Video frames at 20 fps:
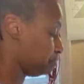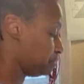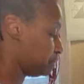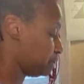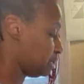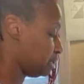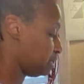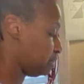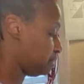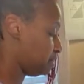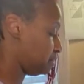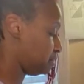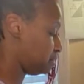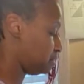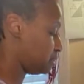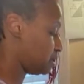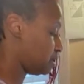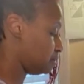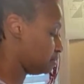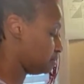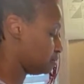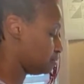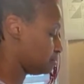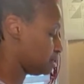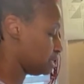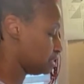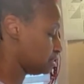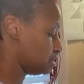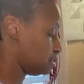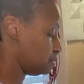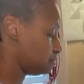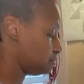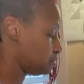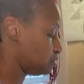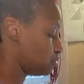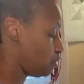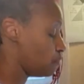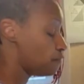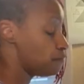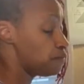and the rest of
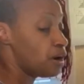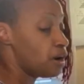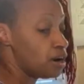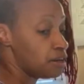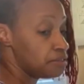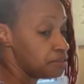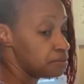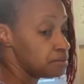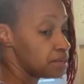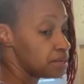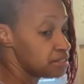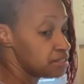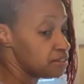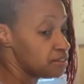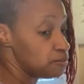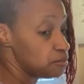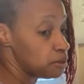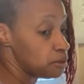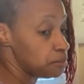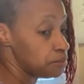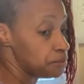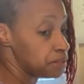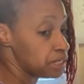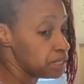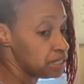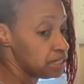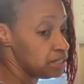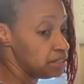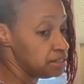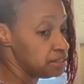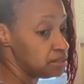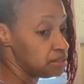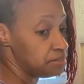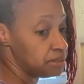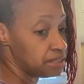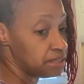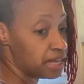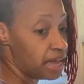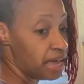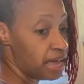so far the rest of them are pretty easy.
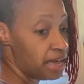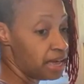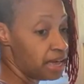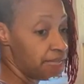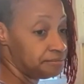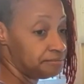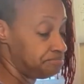But that